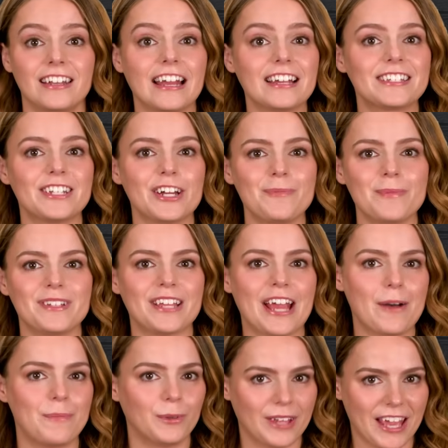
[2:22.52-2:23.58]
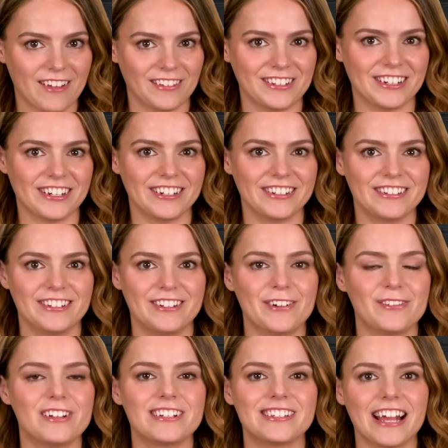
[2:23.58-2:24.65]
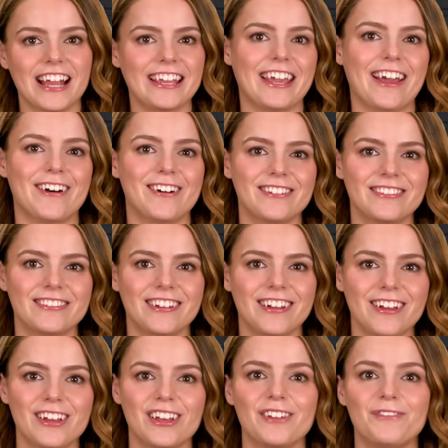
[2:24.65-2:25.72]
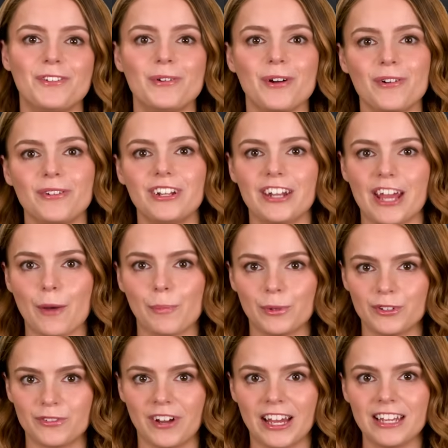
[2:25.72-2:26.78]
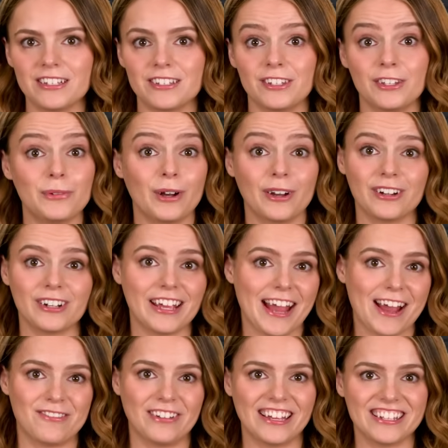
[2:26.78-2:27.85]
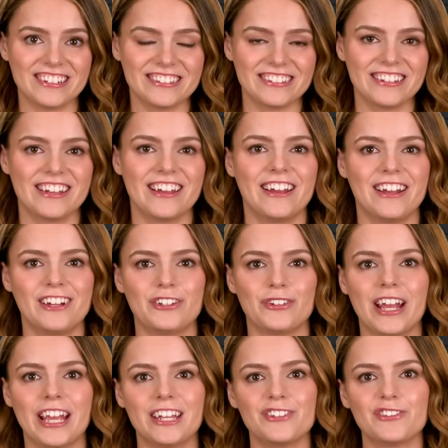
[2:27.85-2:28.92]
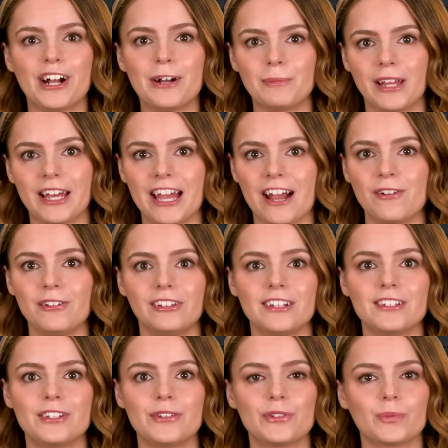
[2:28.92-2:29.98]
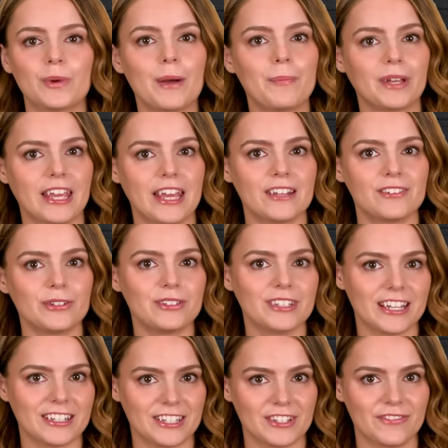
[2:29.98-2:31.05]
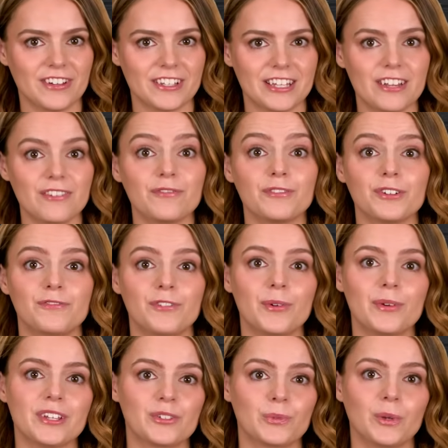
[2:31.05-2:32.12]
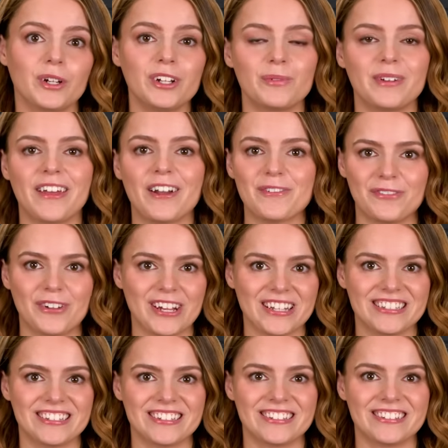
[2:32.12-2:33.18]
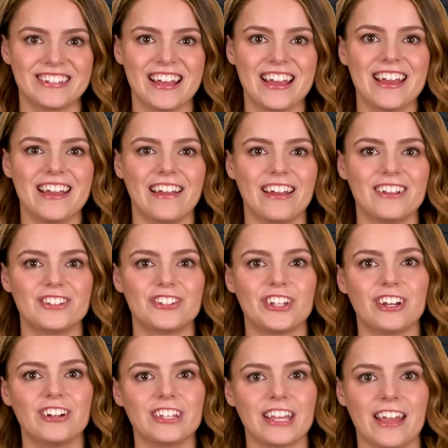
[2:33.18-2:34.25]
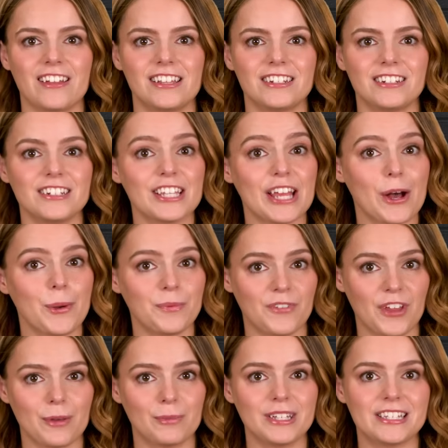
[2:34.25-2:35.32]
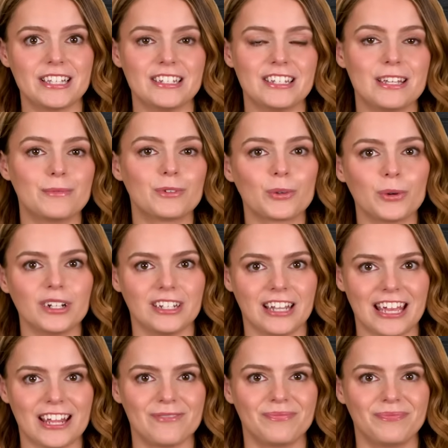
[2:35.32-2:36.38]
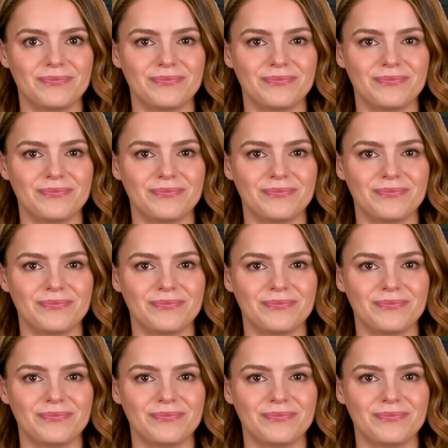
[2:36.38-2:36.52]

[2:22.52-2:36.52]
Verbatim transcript: Next up is Apple Calendar, known as iCal. If you own an Apple device, you already have it. A drag and drop layout lets you swap a canceled dentist visit for focused work without fuss. And shared calendars help families and teams coordinate.